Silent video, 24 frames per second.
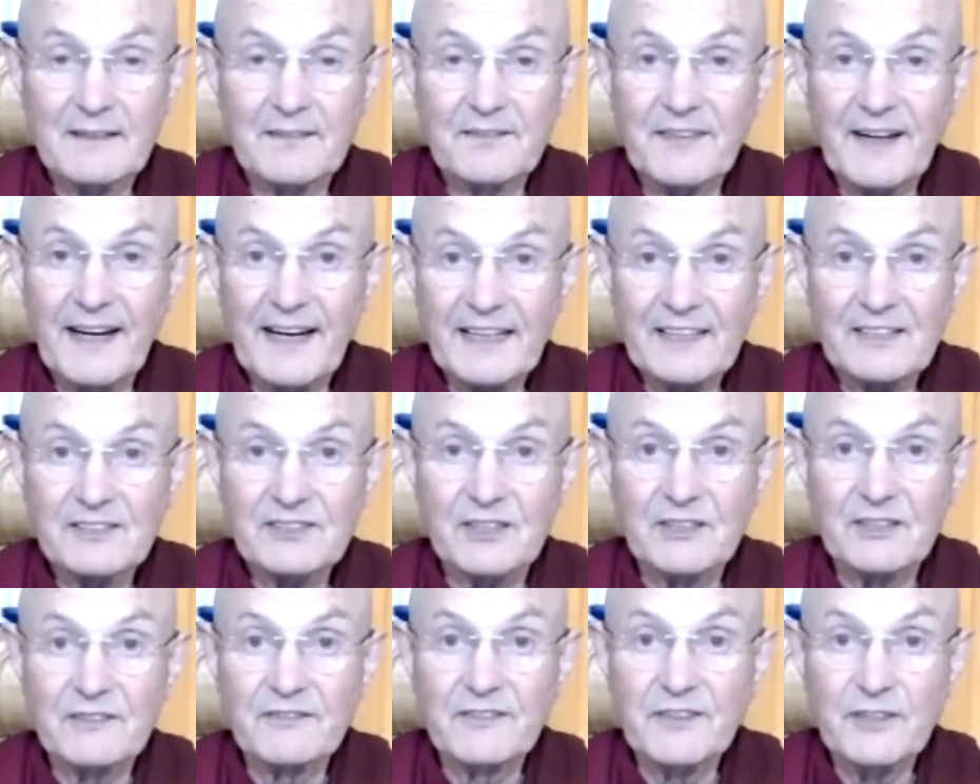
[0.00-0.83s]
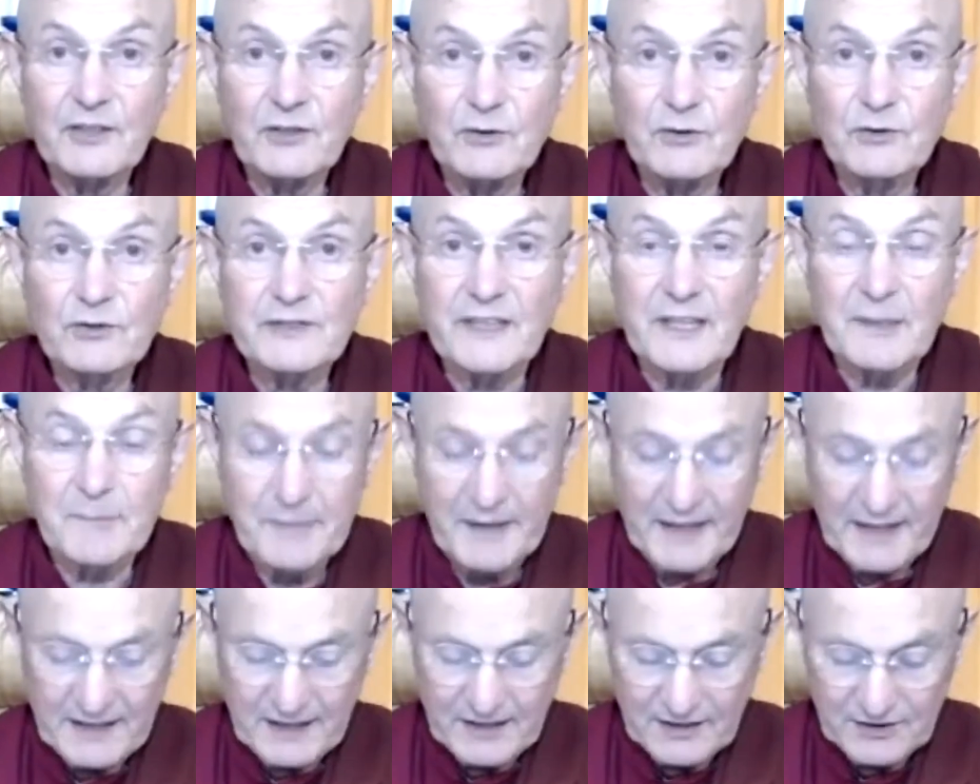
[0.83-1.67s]
facts and views and
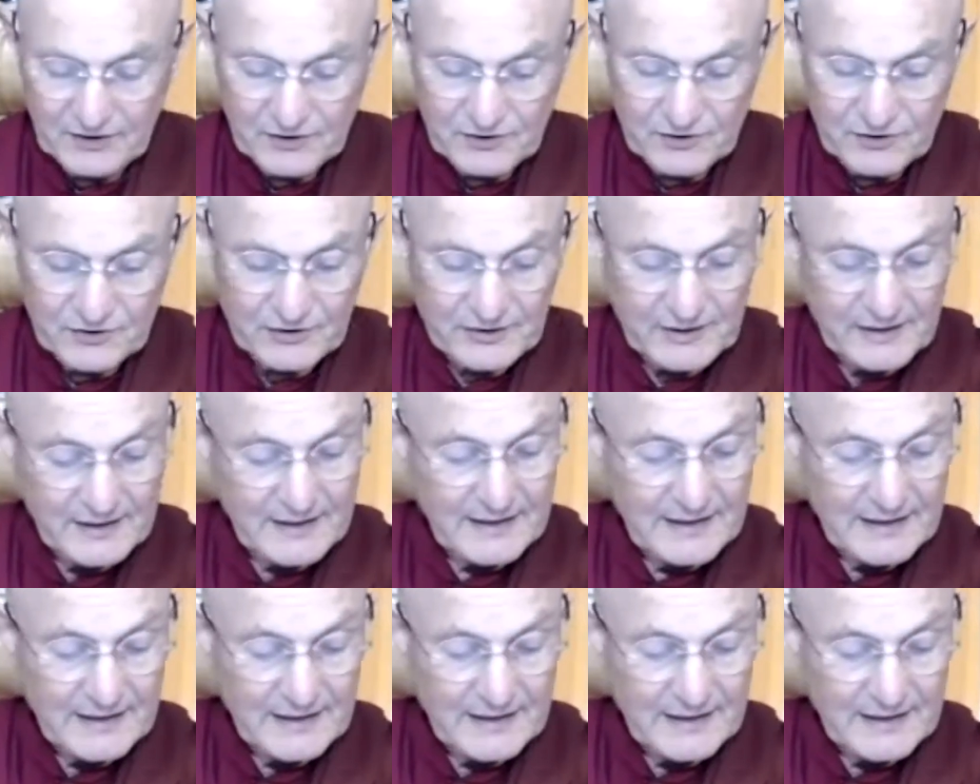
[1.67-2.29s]
opinions